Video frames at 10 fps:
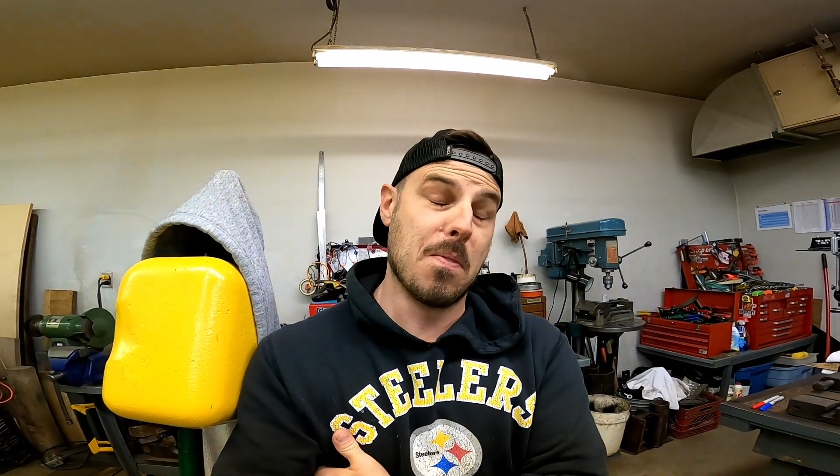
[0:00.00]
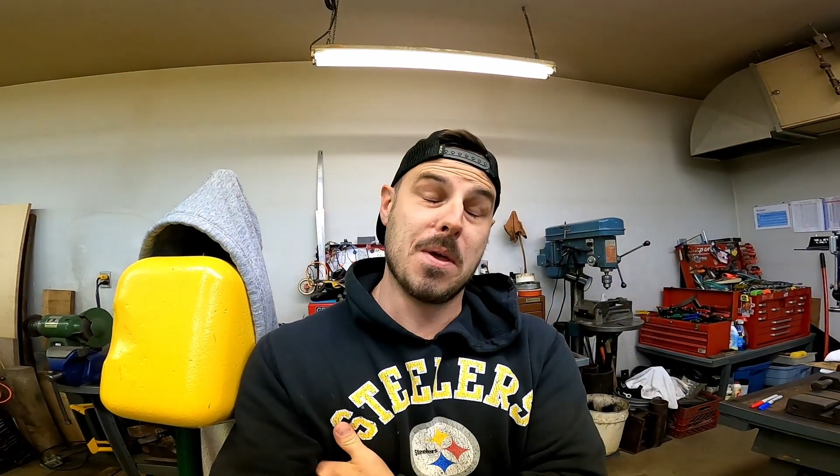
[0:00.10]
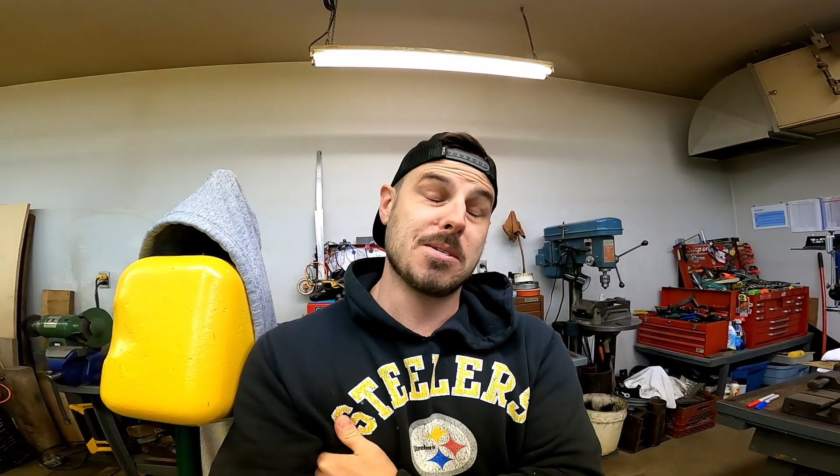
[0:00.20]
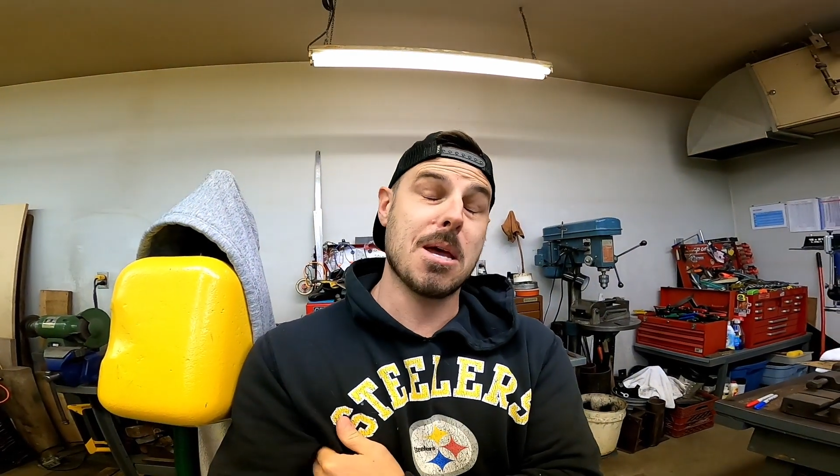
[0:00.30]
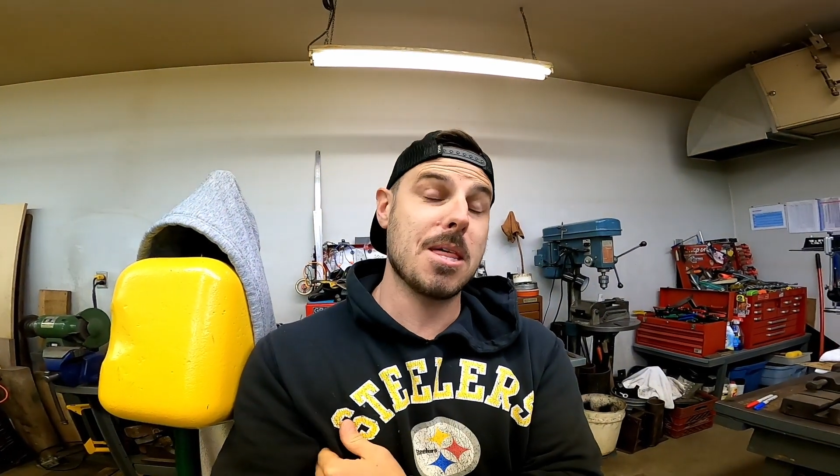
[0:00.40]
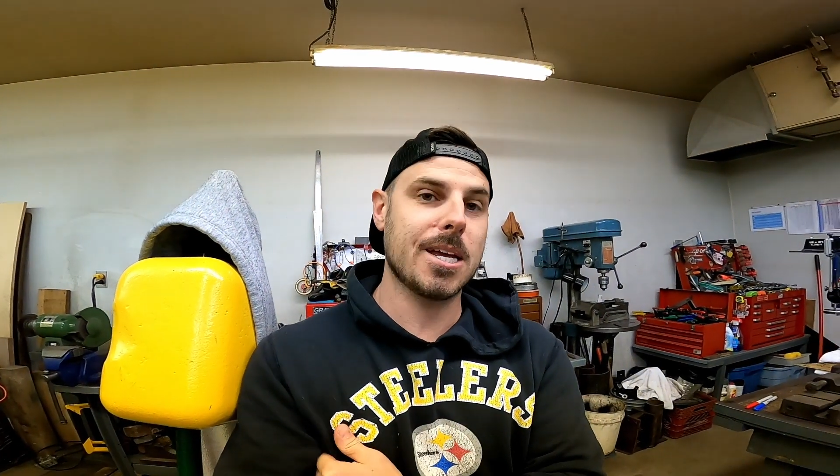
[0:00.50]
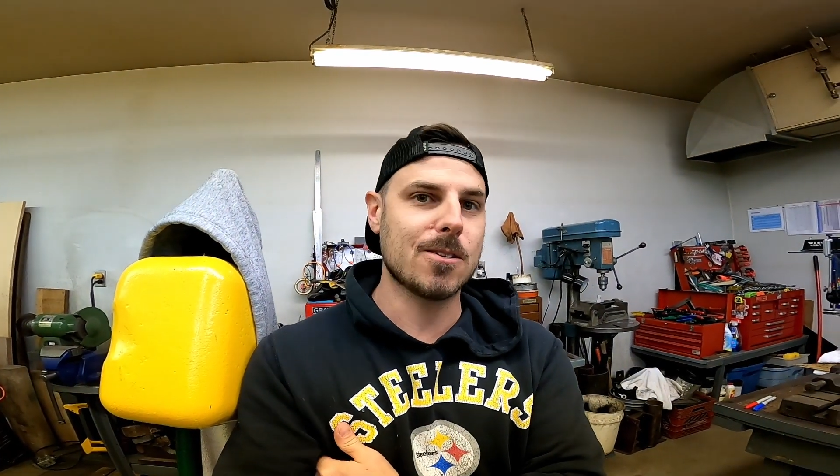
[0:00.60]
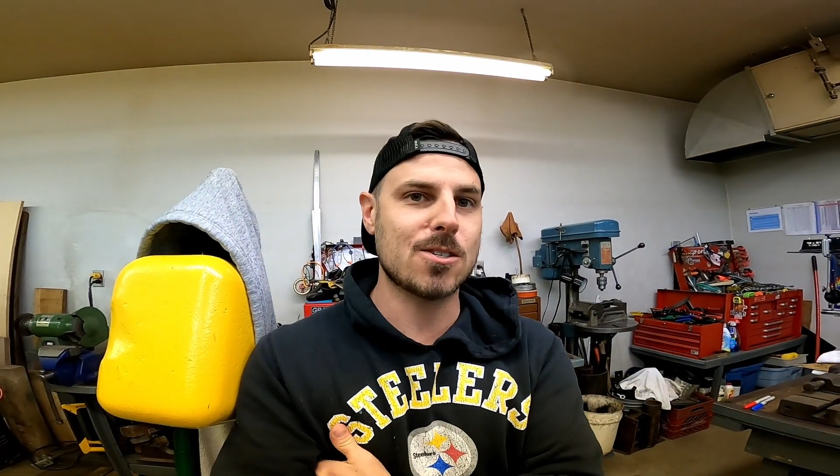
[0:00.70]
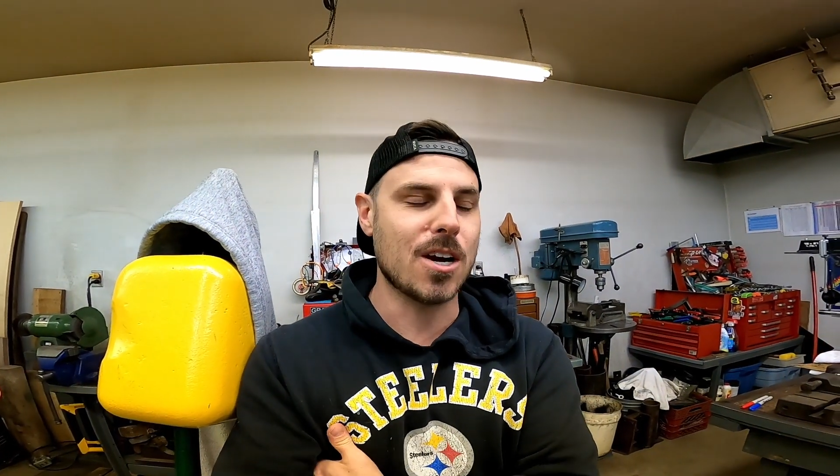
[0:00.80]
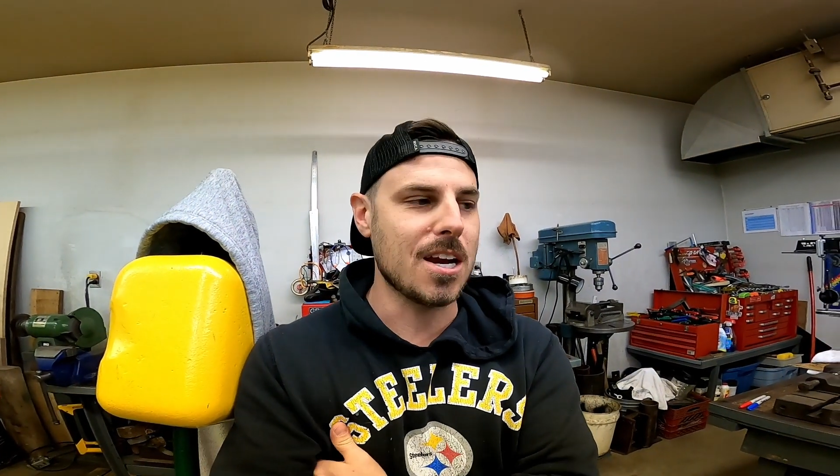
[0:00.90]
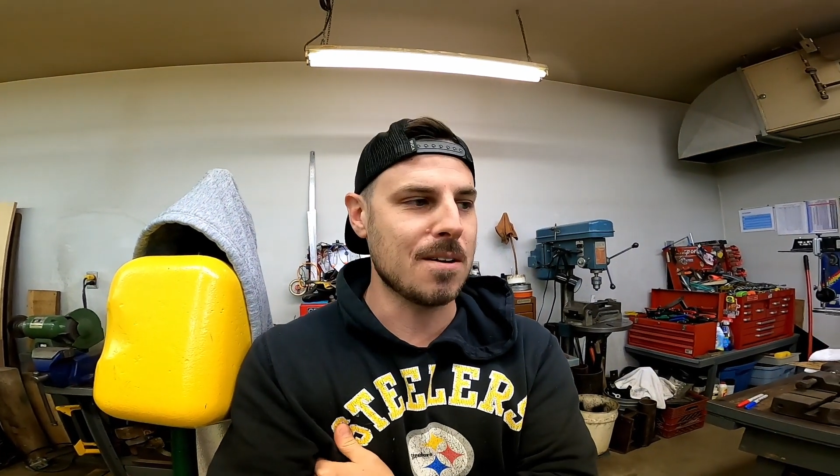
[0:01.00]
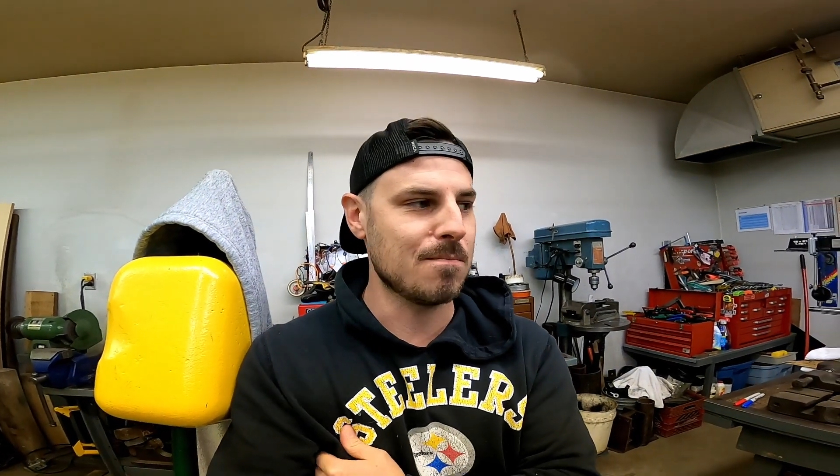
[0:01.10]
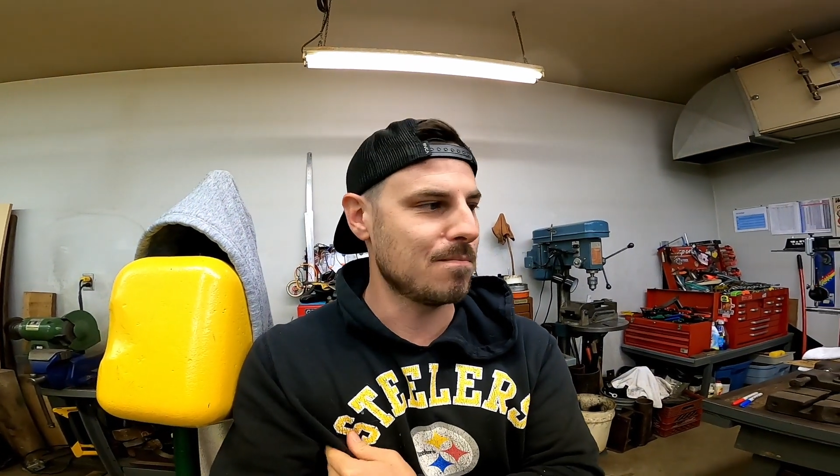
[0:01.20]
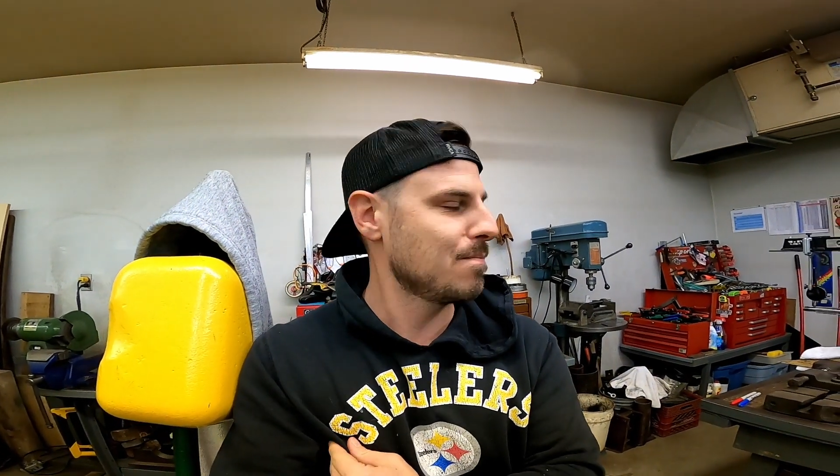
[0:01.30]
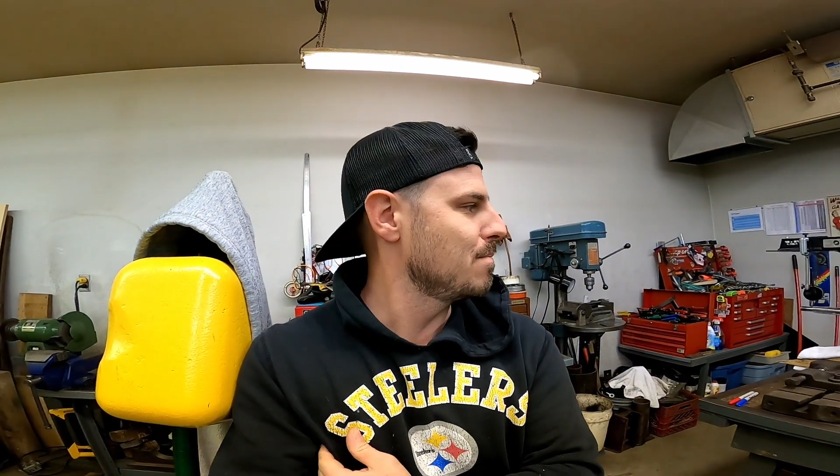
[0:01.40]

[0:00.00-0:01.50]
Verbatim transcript: they say they can straighten